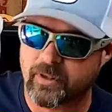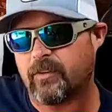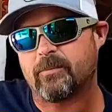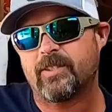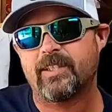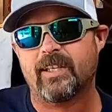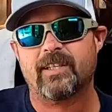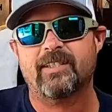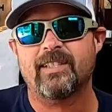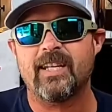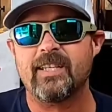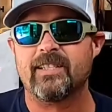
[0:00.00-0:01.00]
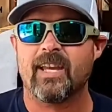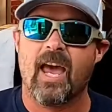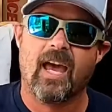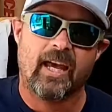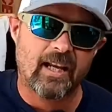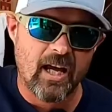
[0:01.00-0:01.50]
from 6 Cents,
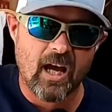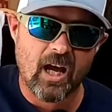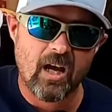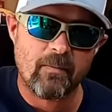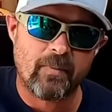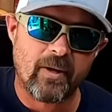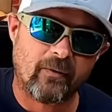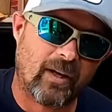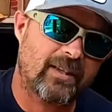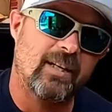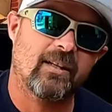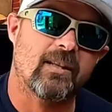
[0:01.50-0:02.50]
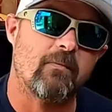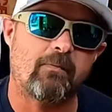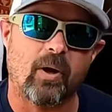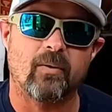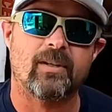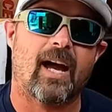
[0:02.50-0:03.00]
and up right there in the
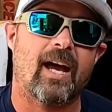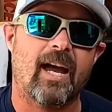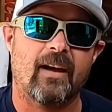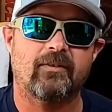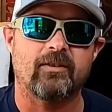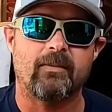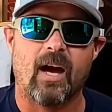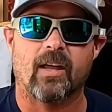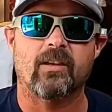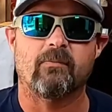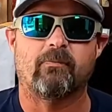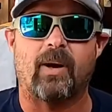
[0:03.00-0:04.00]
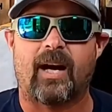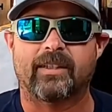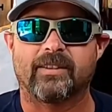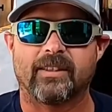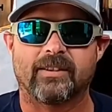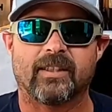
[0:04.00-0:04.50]
boat, I have some other
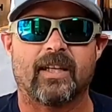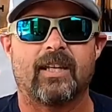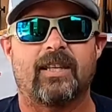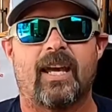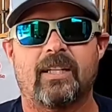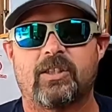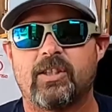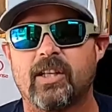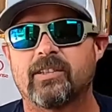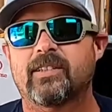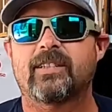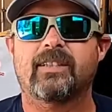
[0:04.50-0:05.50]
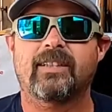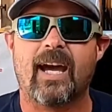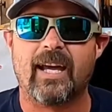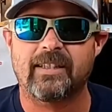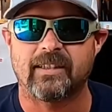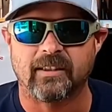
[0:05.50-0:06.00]
boxes that just
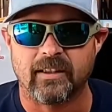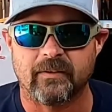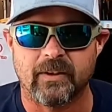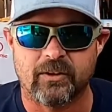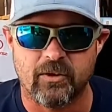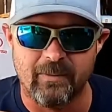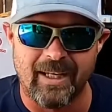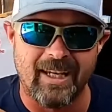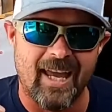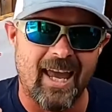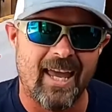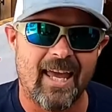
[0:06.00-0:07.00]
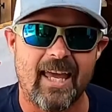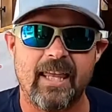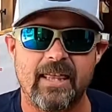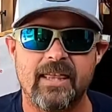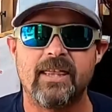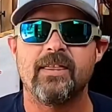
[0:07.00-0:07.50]
got delivered to me
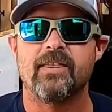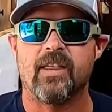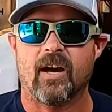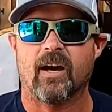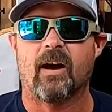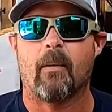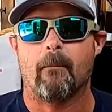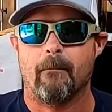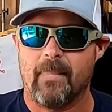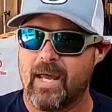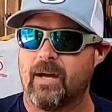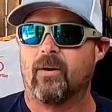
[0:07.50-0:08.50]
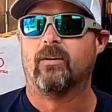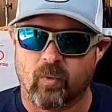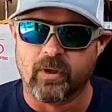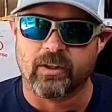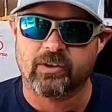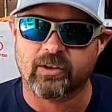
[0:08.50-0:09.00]
in the mail.
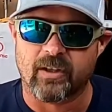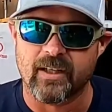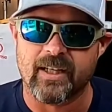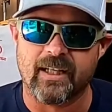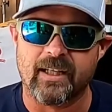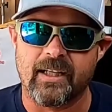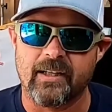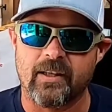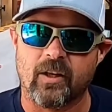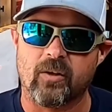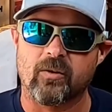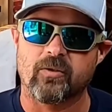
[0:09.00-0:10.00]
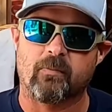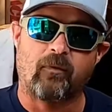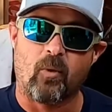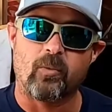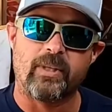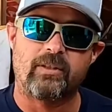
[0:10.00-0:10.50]
We're gonna start getting into those.
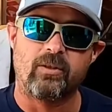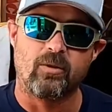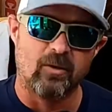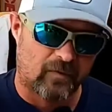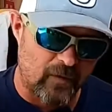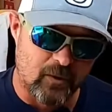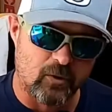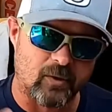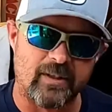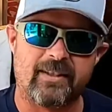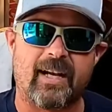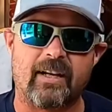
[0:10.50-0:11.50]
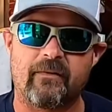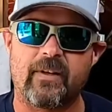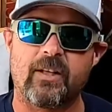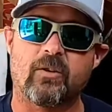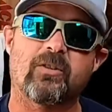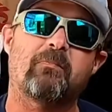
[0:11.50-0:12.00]
Before we do, if you enjoy these kind of
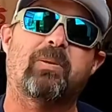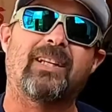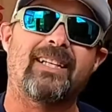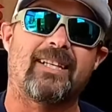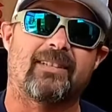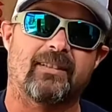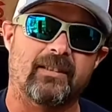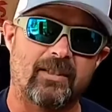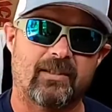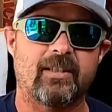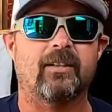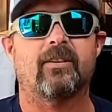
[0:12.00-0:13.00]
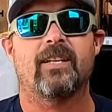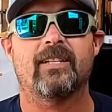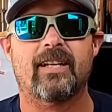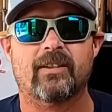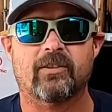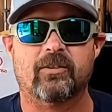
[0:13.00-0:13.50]
videos, please consider
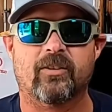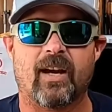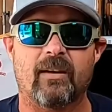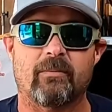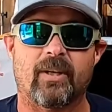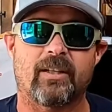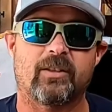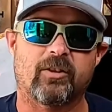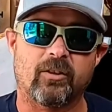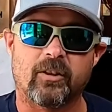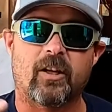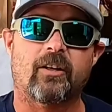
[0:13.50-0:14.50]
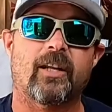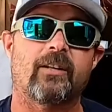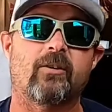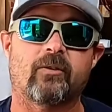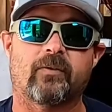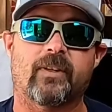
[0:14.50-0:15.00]
hitting that subscribe button, turn on that
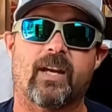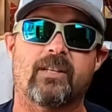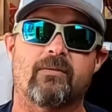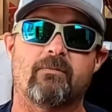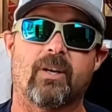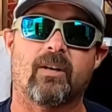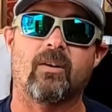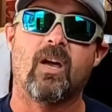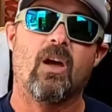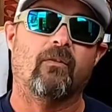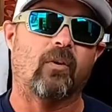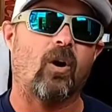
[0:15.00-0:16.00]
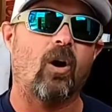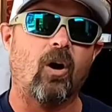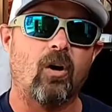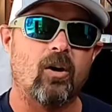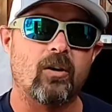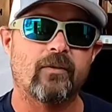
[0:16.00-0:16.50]
notification bell for
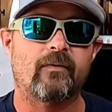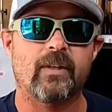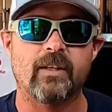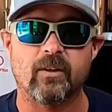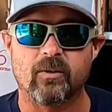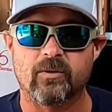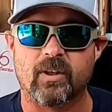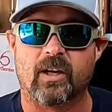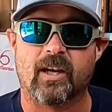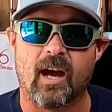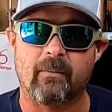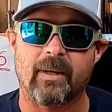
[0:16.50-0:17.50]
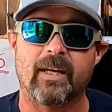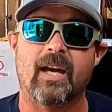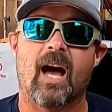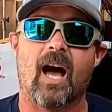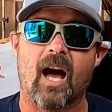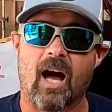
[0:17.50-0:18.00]
all the videos coming
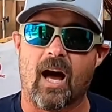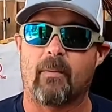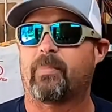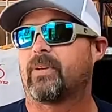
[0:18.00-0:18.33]
up.